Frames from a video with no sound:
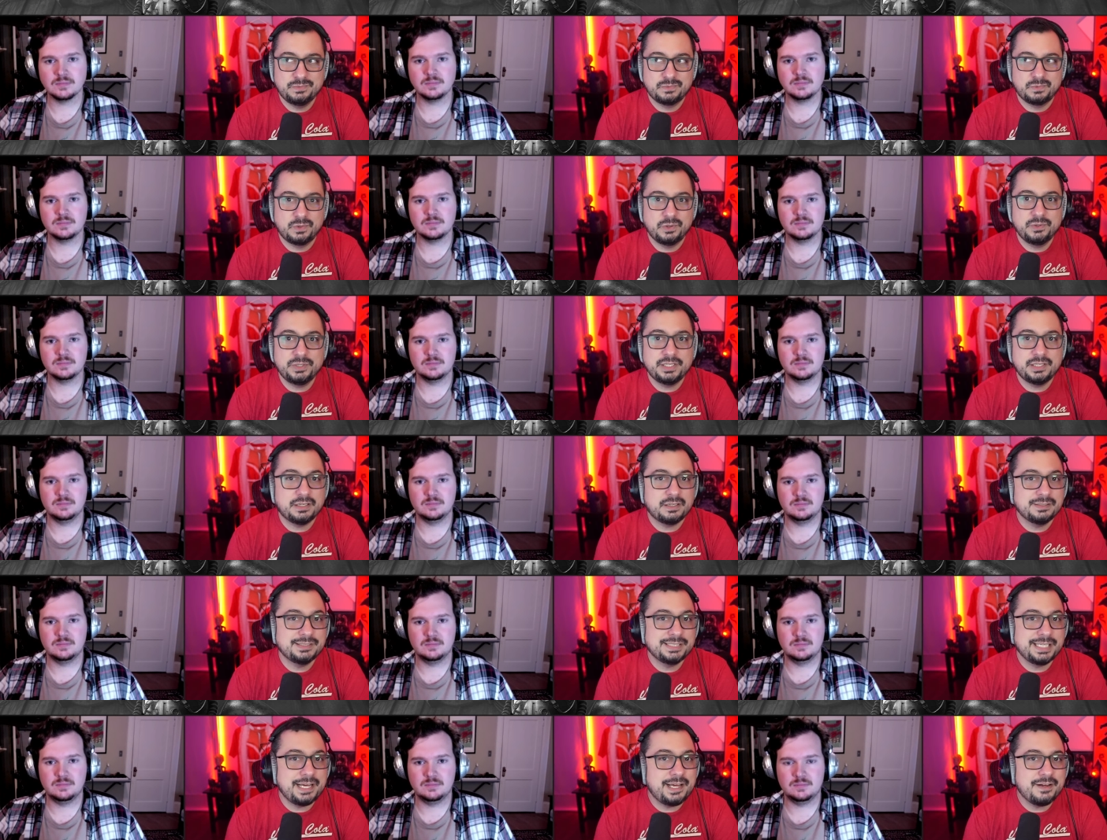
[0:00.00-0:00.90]
Speaker 1: wrote it all
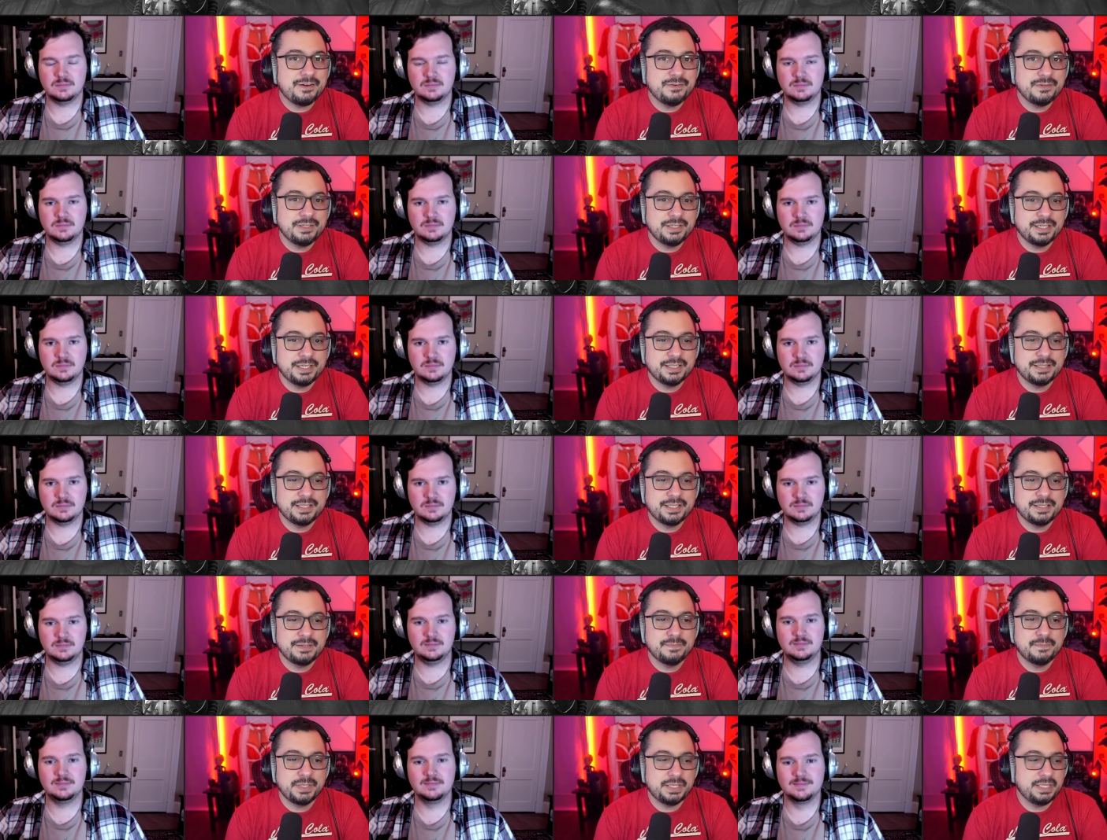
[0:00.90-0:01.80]
down and
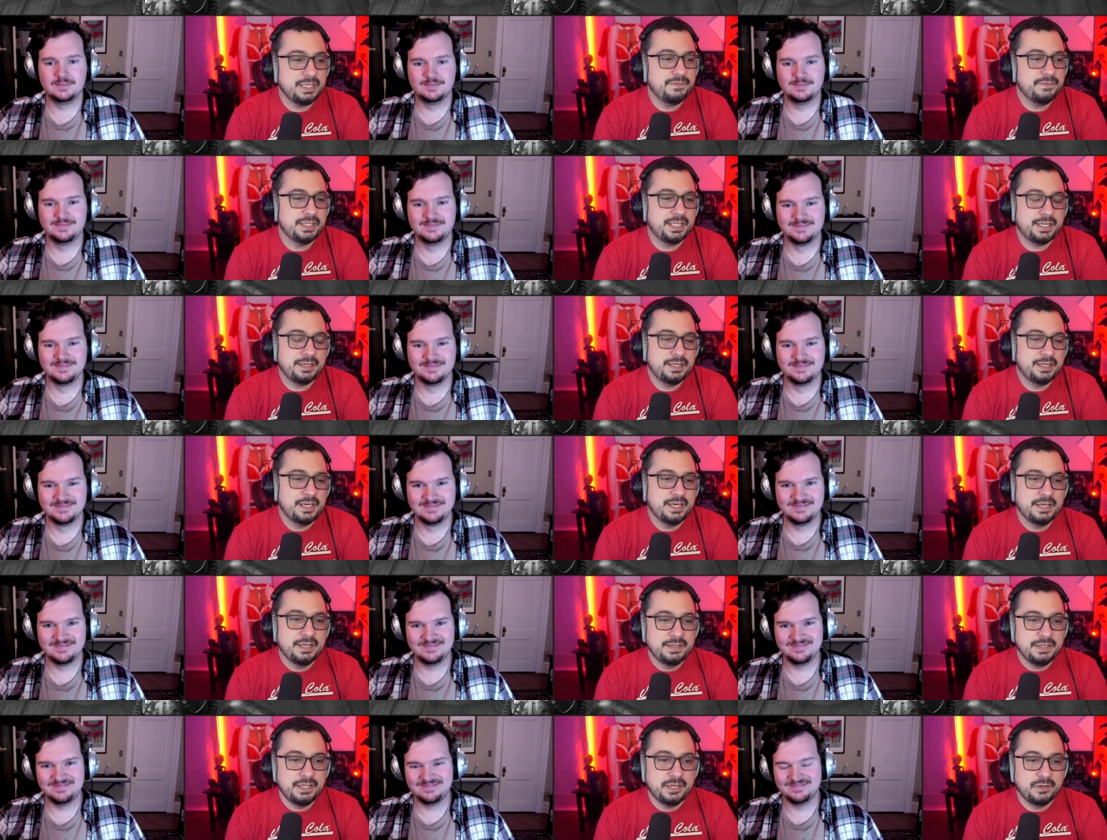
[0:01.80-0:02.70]
then but even then
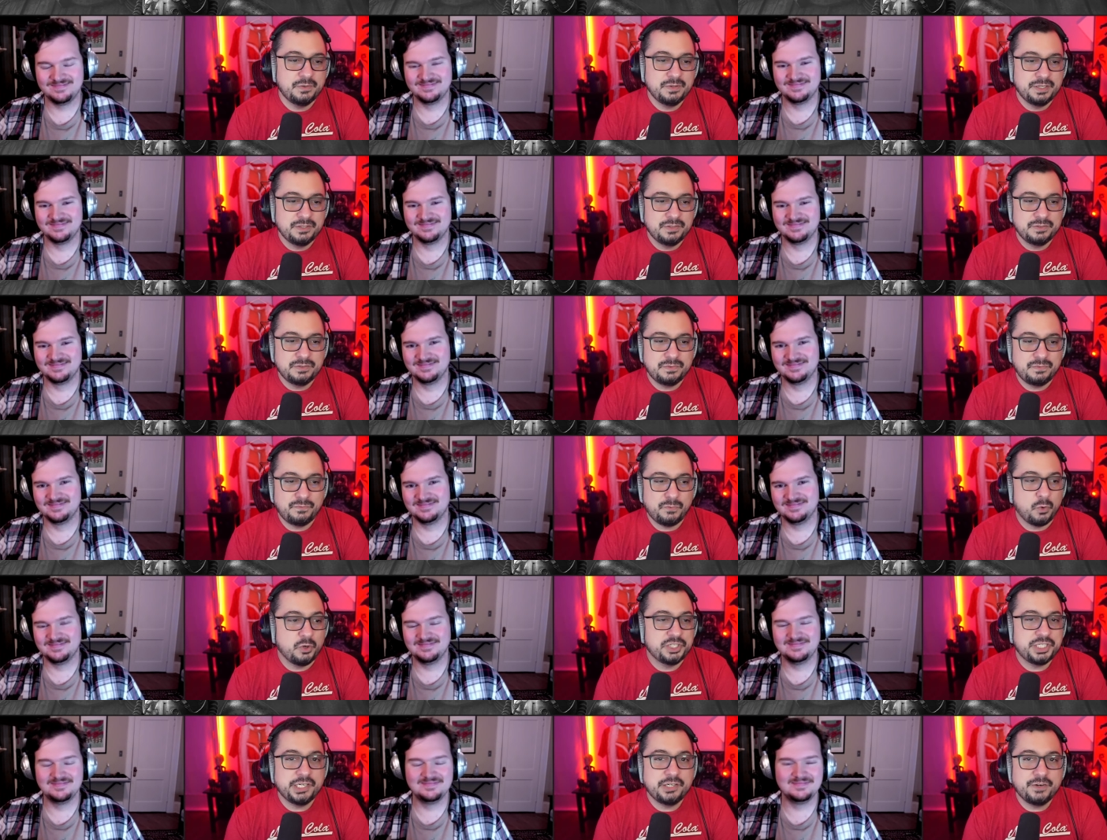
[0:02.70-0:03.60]
you know
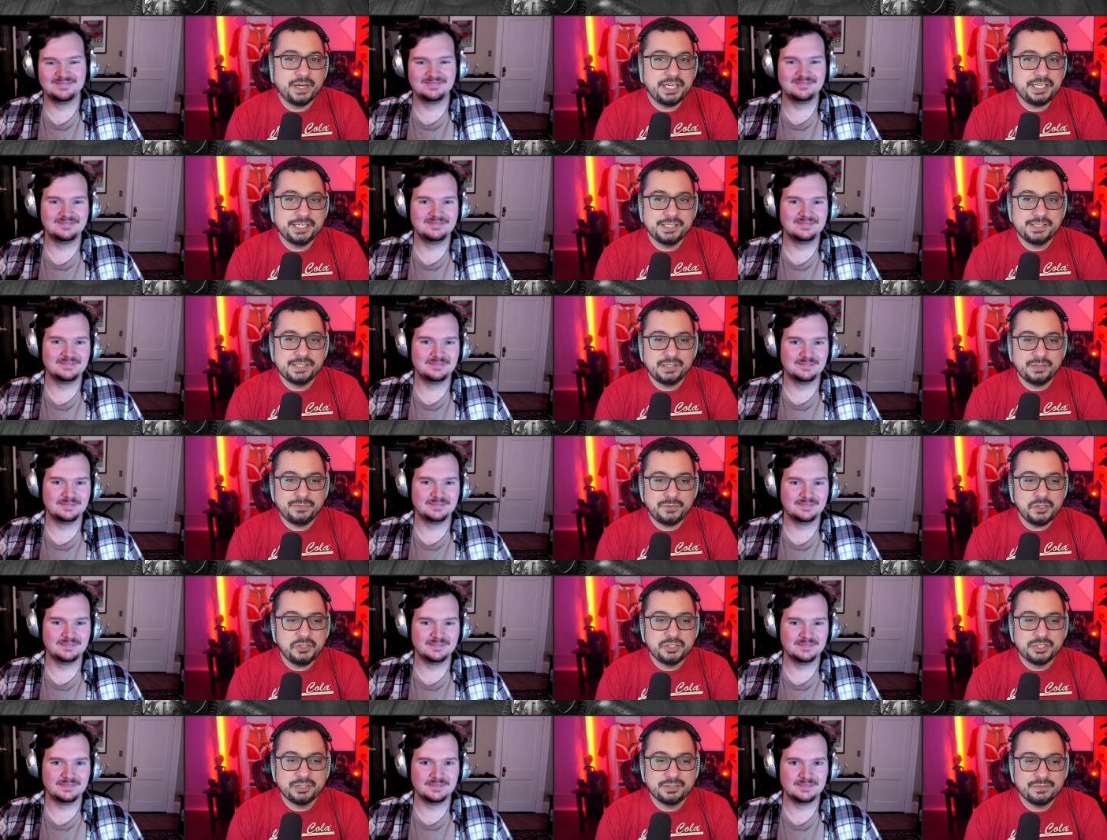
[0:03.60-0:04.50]
four generations in the
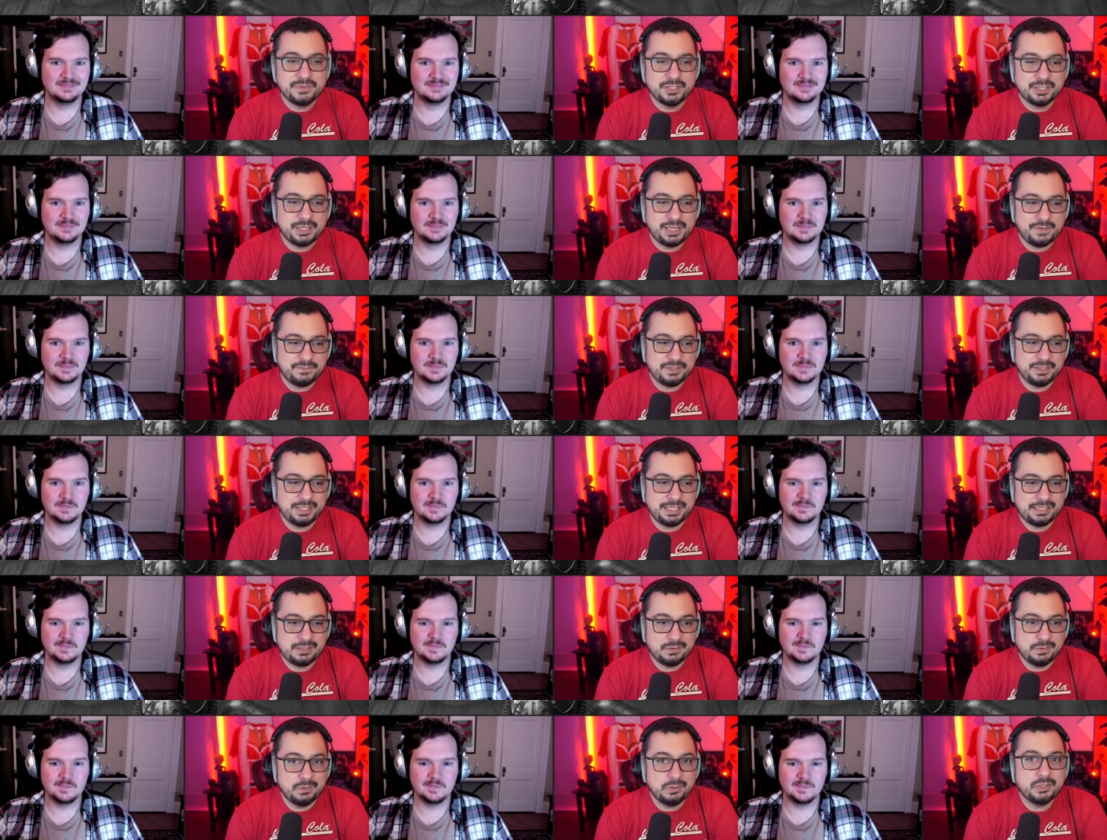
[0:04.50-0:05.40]
future, they're going to have to
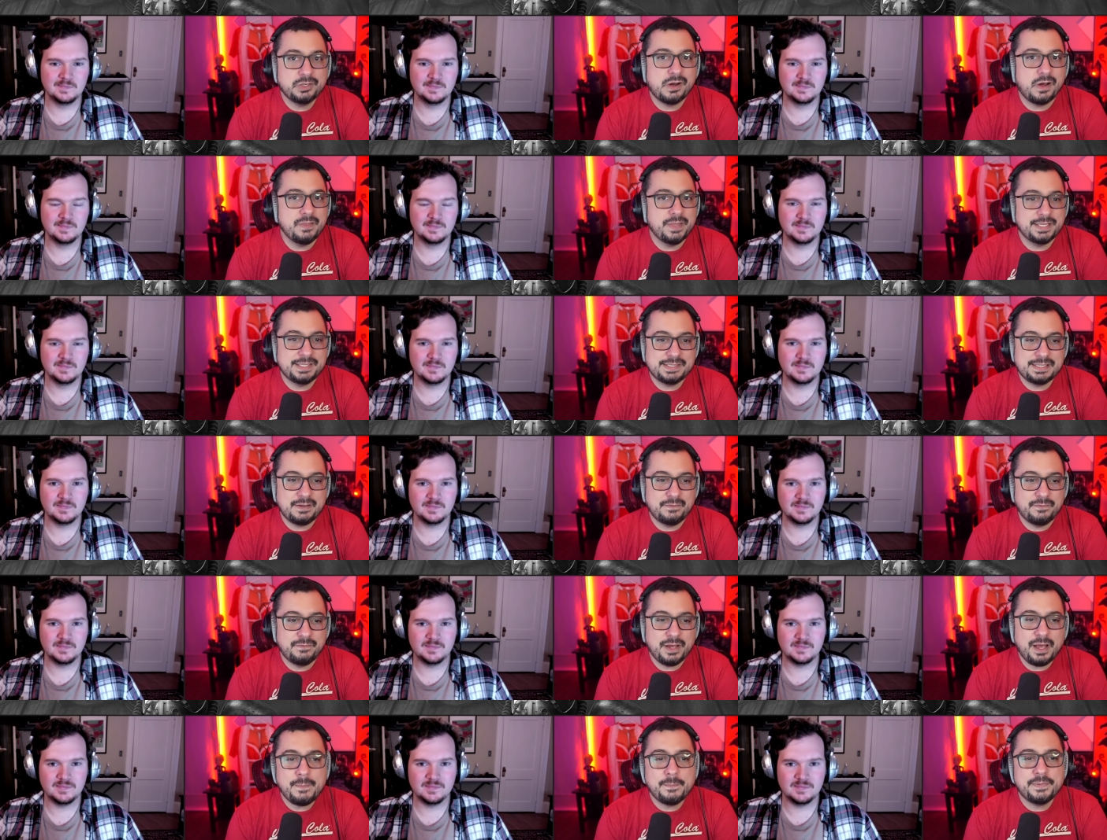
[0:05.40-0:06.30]
like look all that
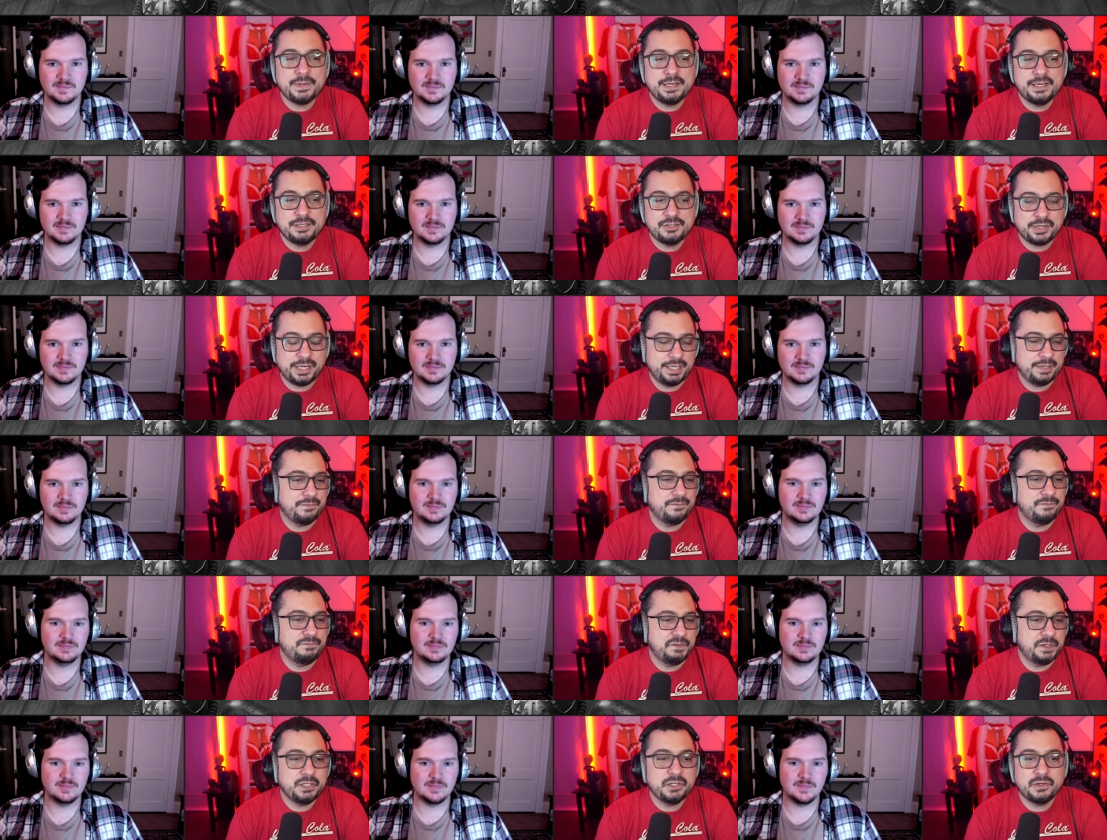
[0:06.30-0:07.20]
stuff up and try to
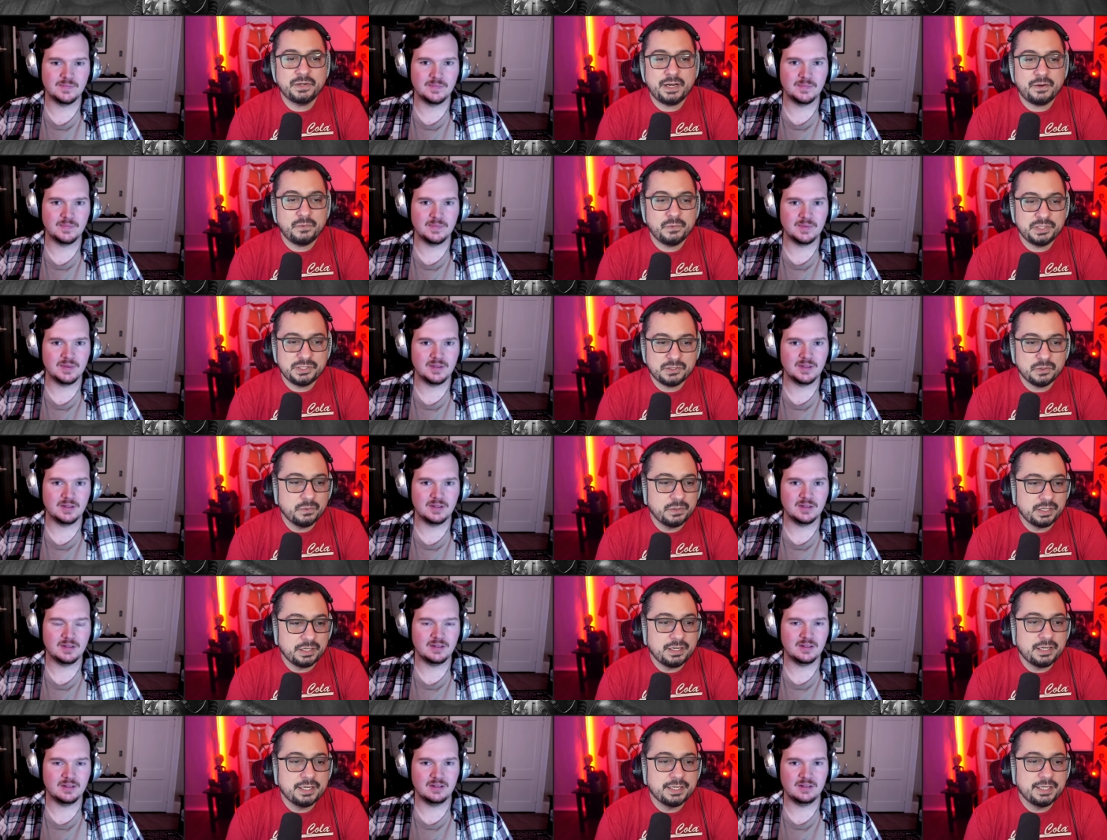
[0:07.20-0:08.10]
figure out what's going
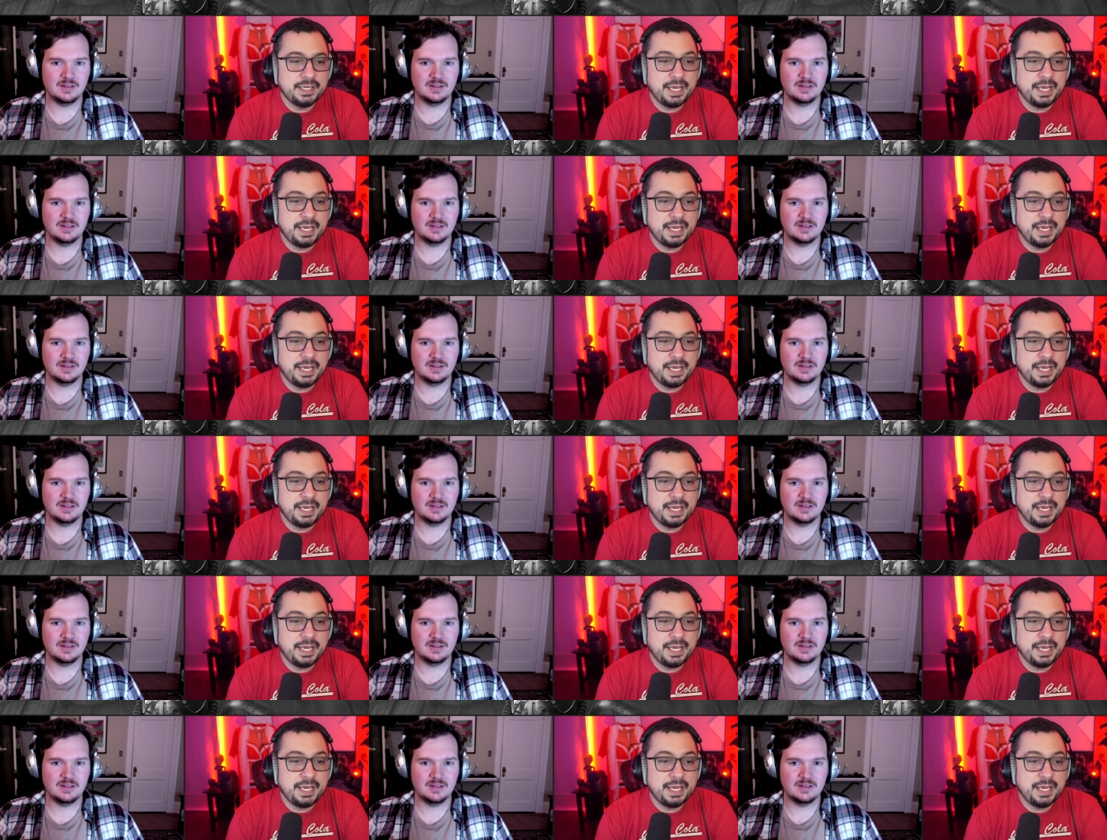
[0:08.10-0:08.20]
on.